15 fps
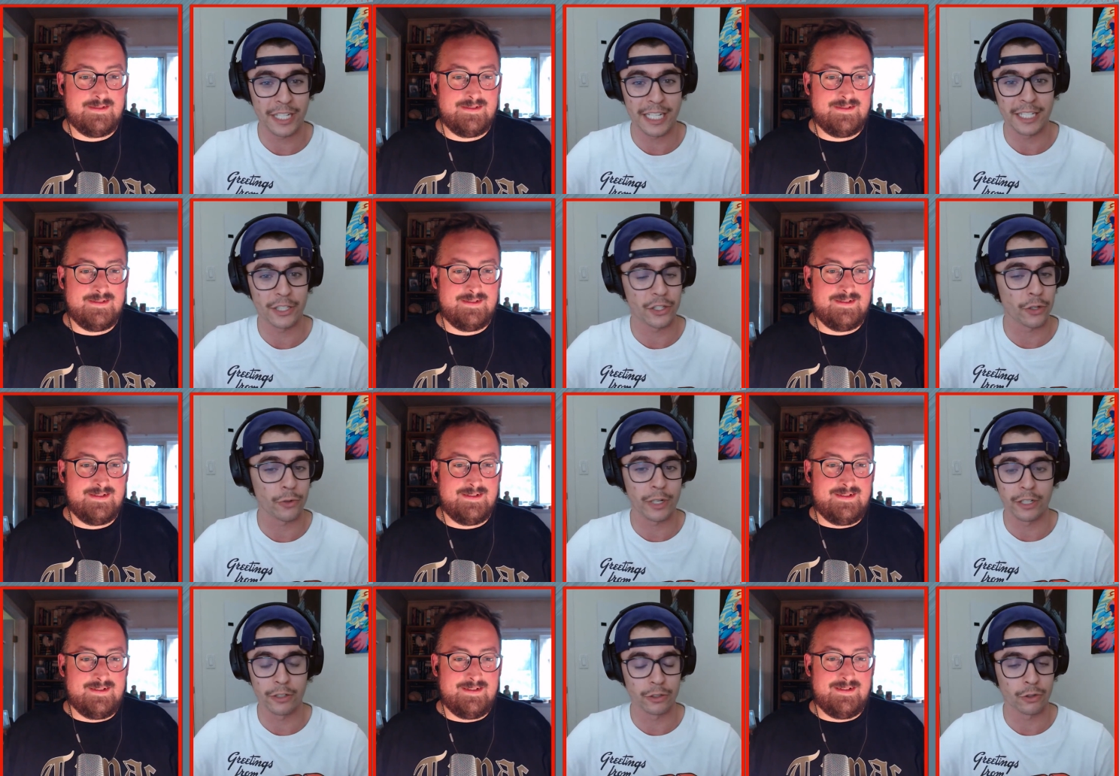Speaker 1: He's
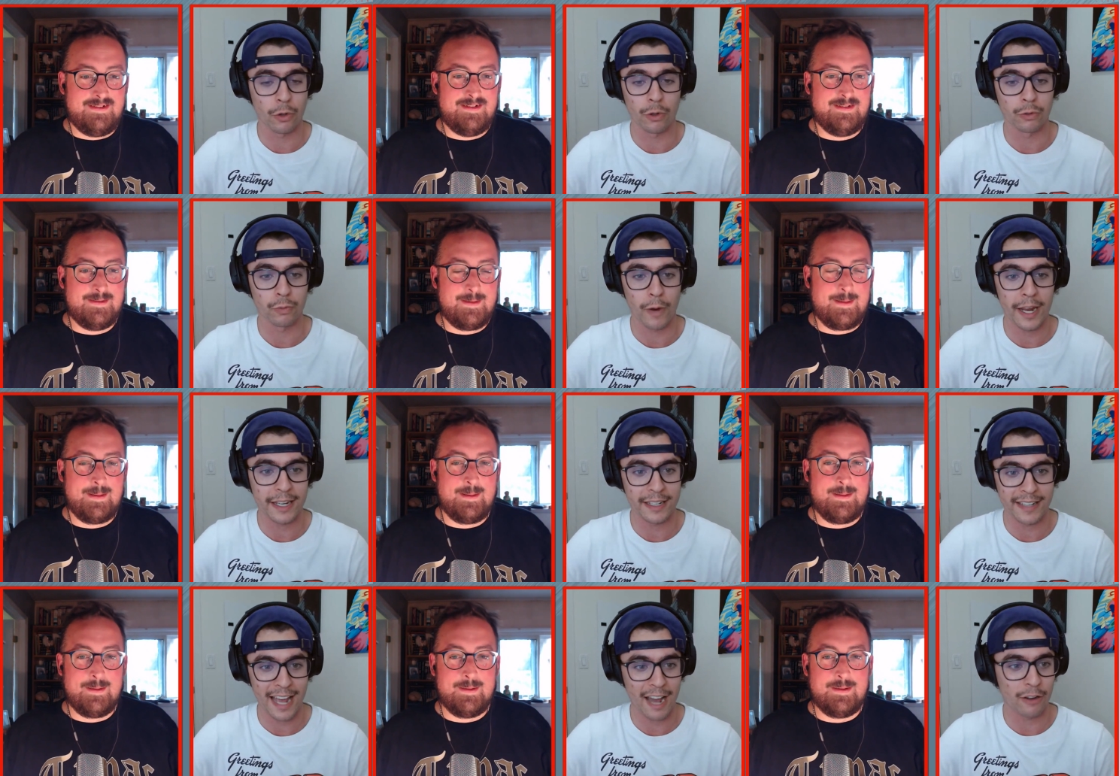30 years old right
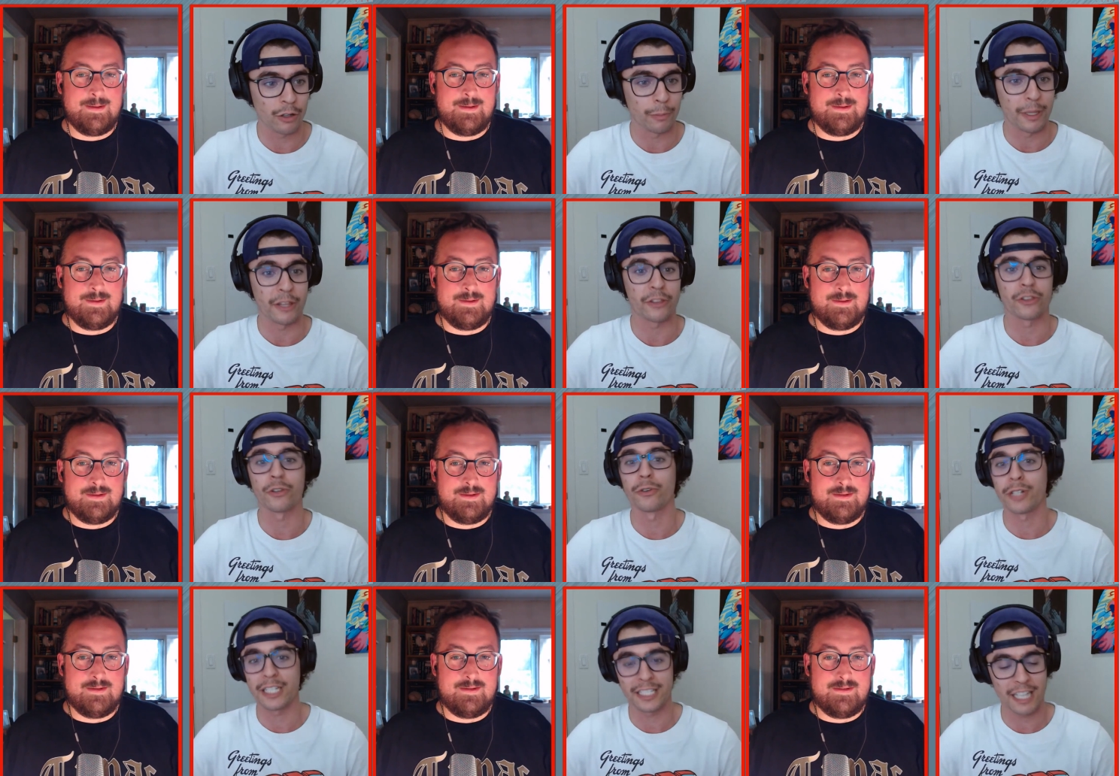now. He'll be
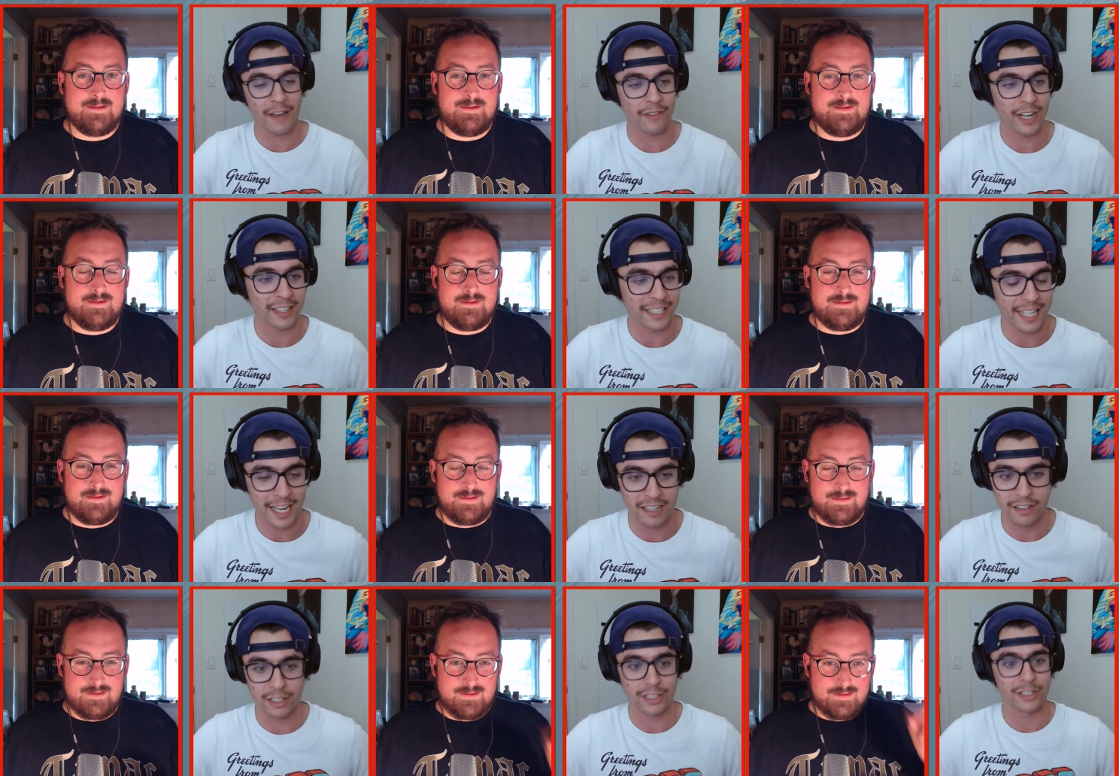37 at the end
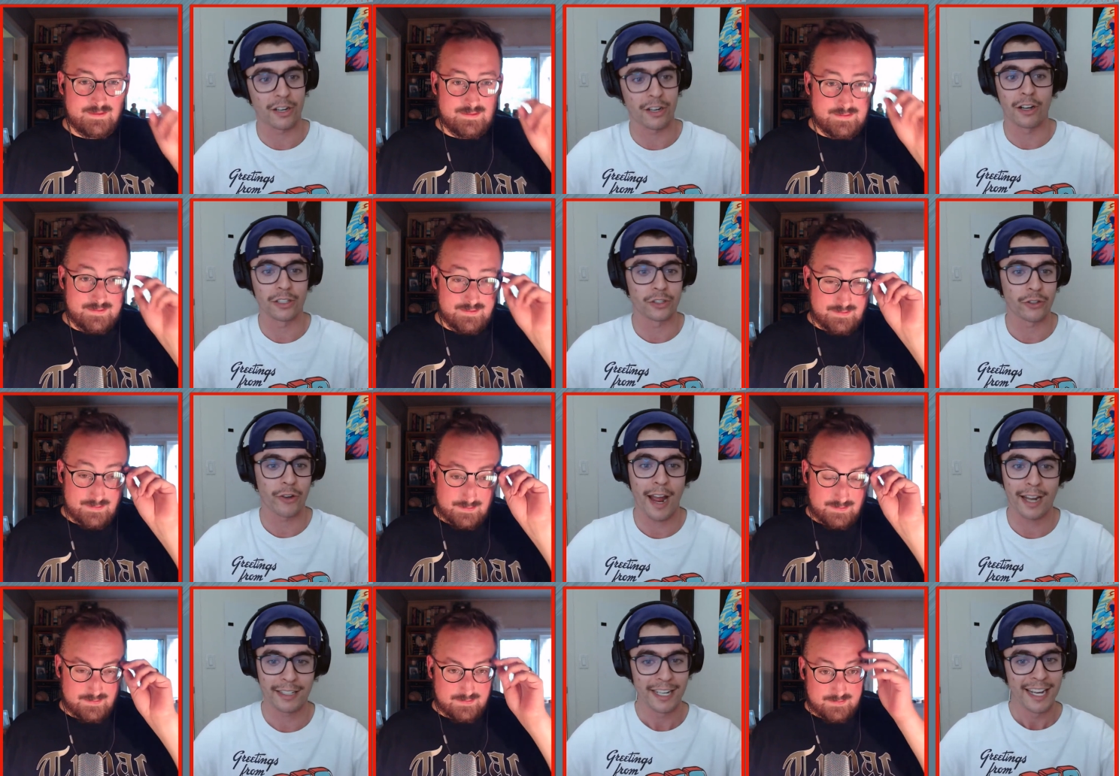of this
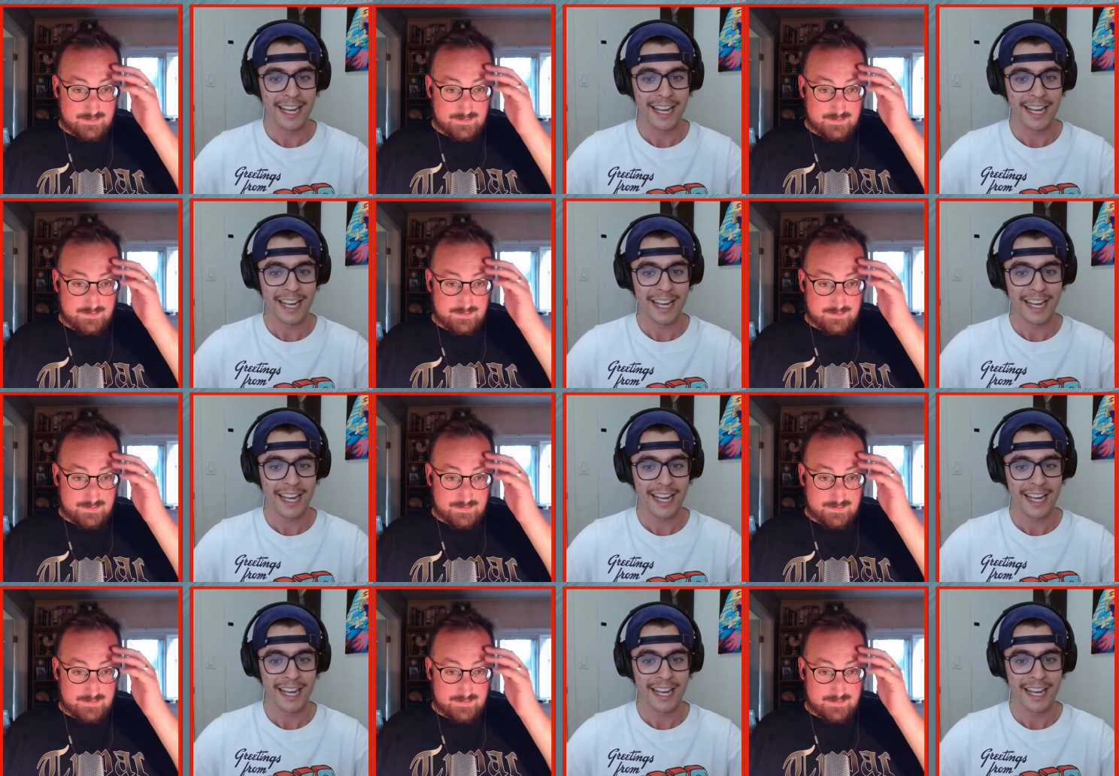contract,